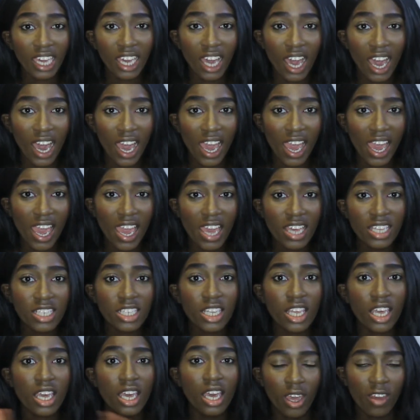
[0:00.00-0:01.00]

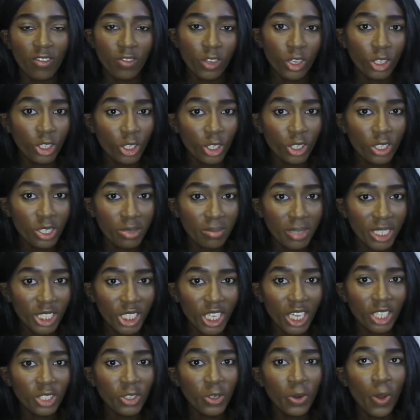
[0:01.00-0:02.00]
guys, if you're new to my
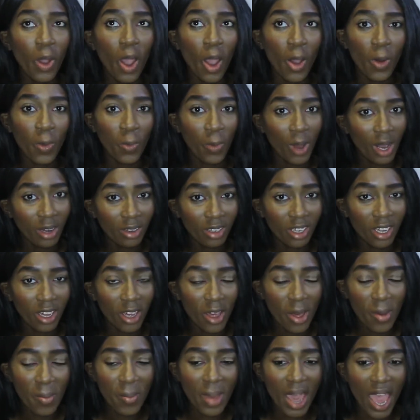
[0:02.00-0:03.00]
channel,
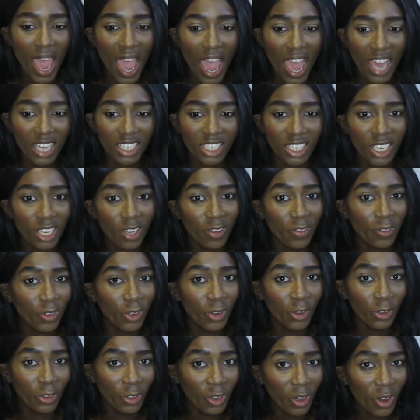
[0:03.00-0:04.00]
welcome, and if
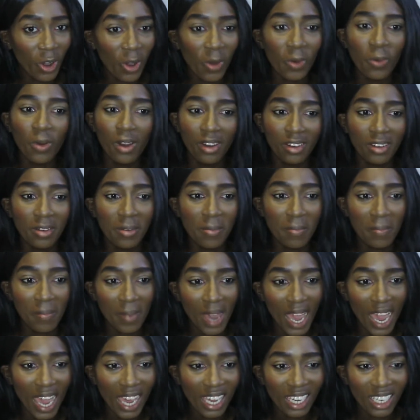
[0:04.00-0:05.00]
you're not, welcome
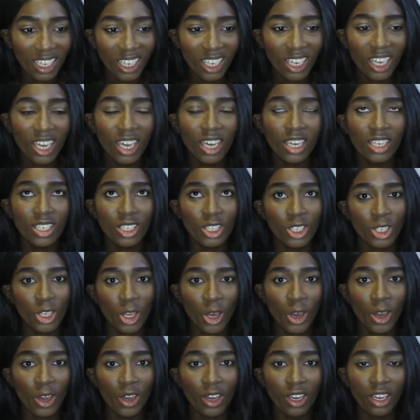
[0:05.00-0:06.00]
back.
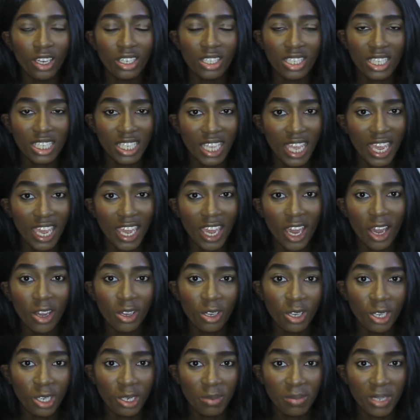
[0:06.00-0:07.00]
So today
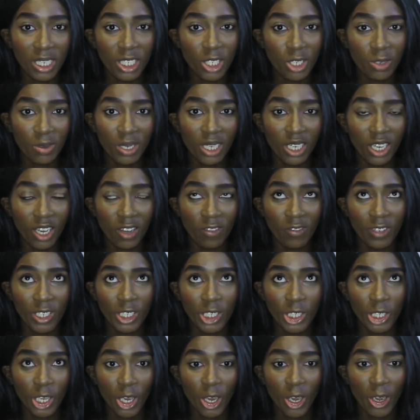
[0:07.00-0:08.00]
I'm going to be doing a
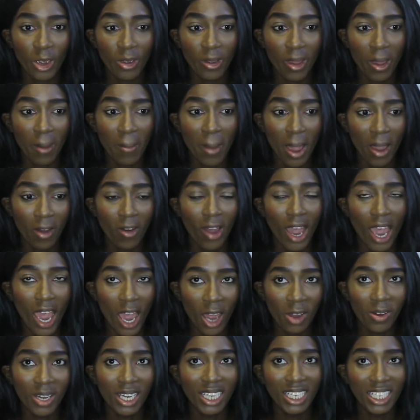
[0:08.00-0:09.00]
video about
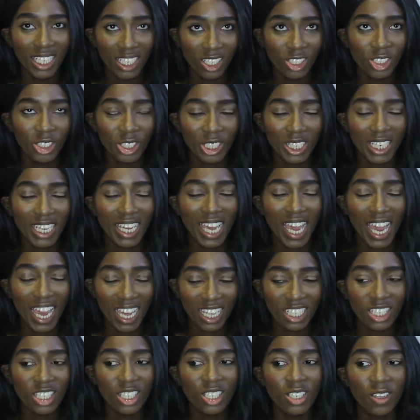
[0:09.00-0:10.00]
how I literally
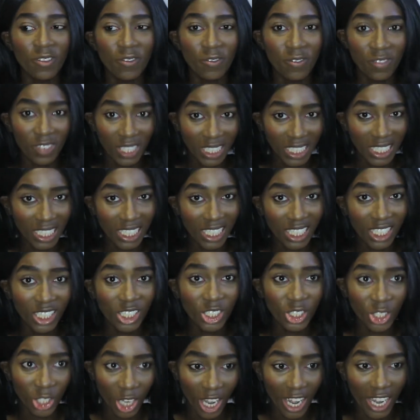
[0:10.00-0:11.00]
had to flee
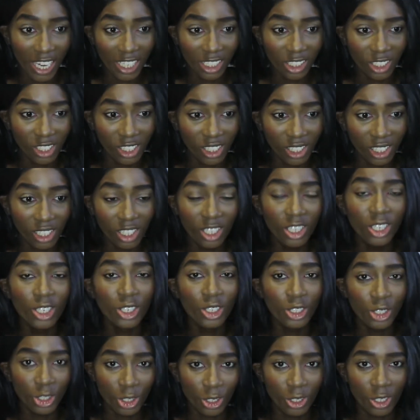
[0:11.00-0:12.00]
China
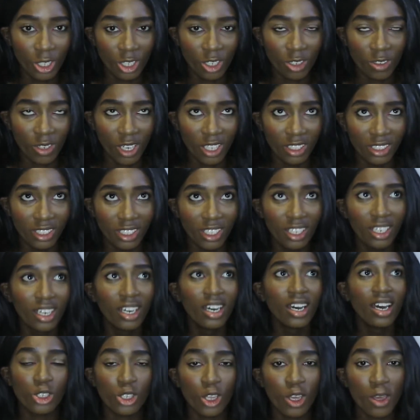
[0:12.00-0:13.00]
due to Corona.
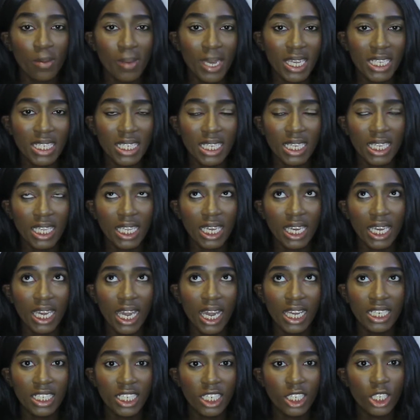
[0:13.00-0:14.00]
So basically
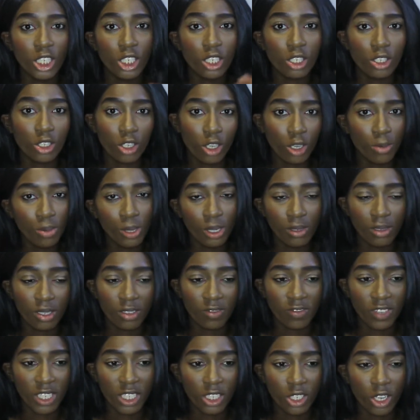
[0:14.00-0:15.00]
I did 2 previous
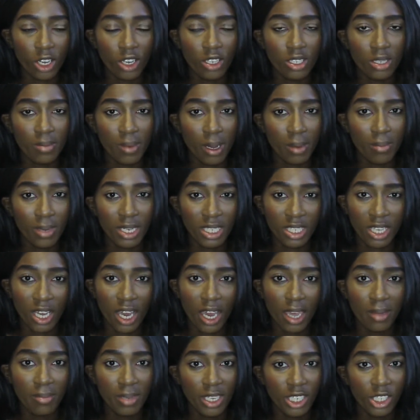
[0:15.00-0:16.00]
videos about my
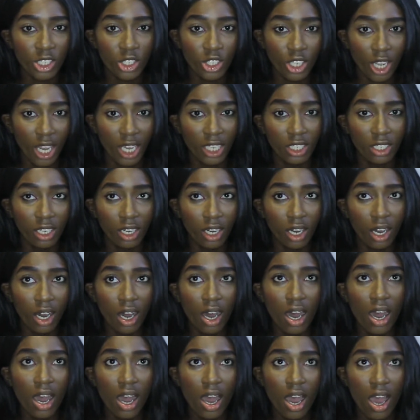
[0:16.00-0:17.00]
time in
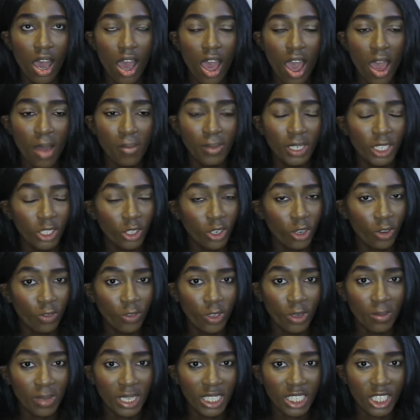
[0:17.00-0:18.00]
China, and I got a
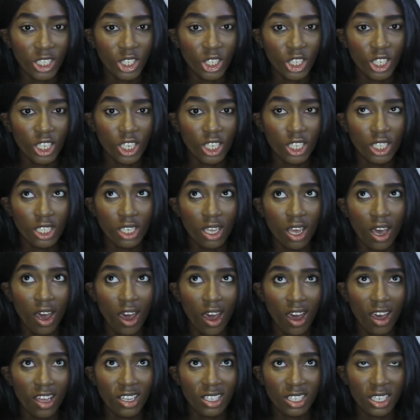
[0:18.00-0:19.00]
few messages
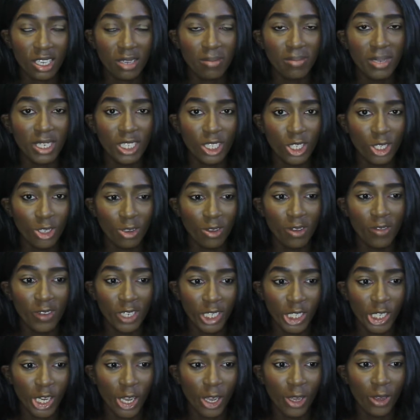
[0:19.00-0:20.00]
asking me to do a
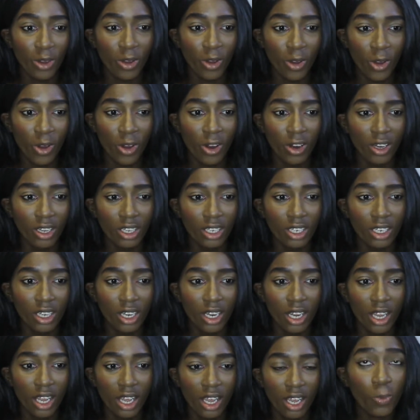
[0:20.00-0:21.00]
video
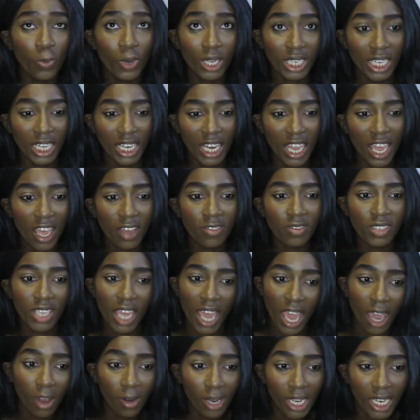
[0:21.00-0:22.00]
on when I left,
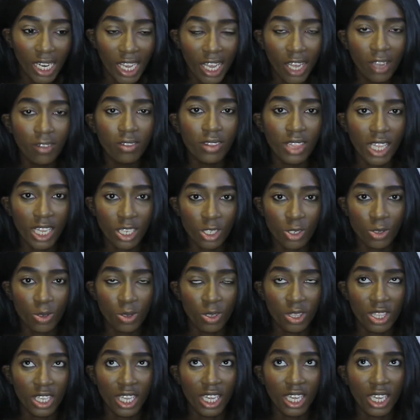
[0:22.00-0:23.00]
how I left, that
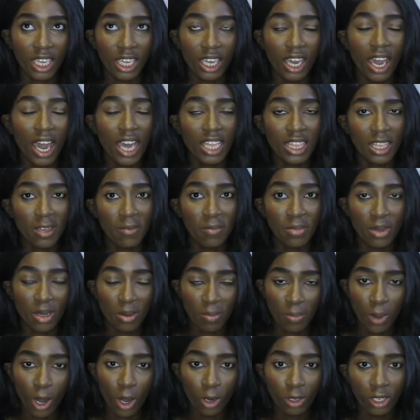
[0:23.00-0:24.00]
sort of thing. I then put a
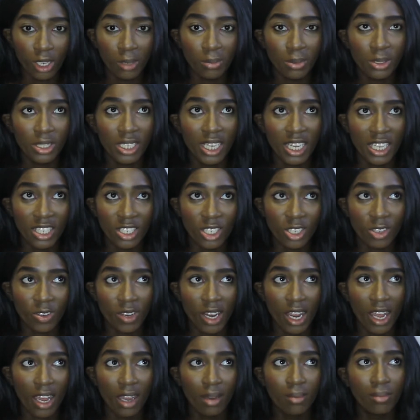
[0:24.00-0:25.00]
poll up on
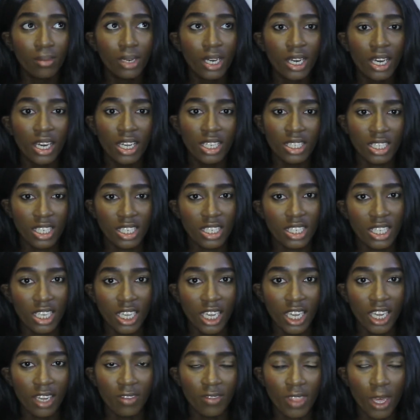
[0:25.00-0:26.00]
Instagram to
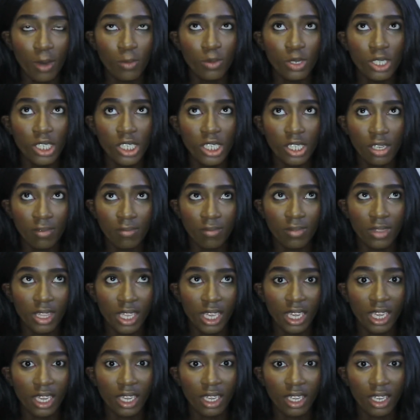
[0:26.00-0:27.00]
see if that was
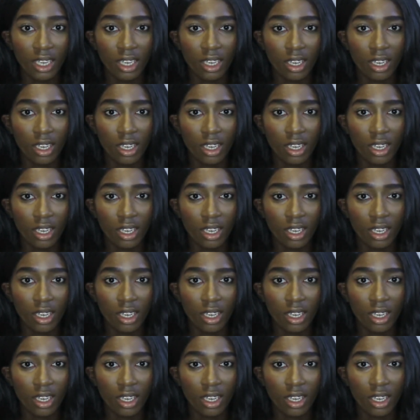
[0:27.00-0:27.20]
something